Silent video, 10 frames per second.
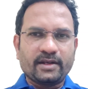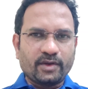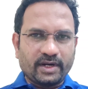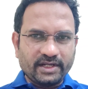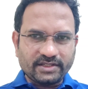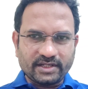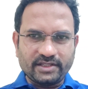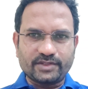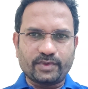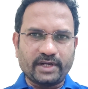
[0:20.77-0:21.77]
Now
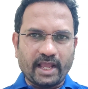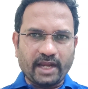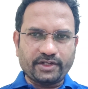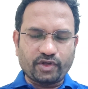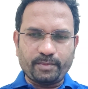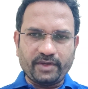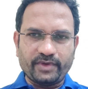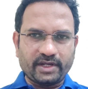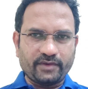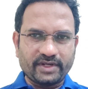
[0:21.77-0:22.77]
understand this word, ectomy
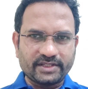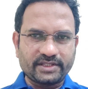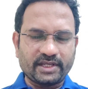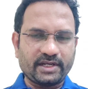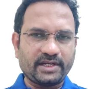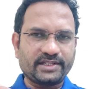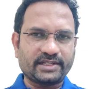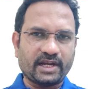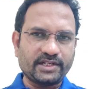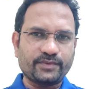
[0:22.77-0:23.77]
wherever is there, it
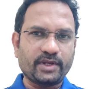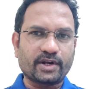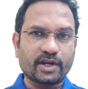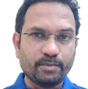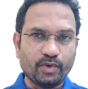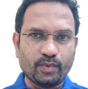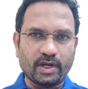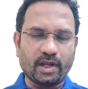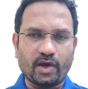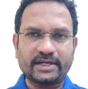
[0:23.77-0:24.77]
stands for
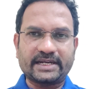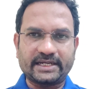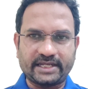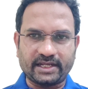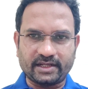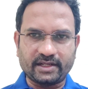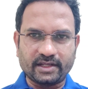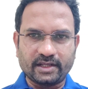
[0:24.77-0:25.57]
removal or cutting.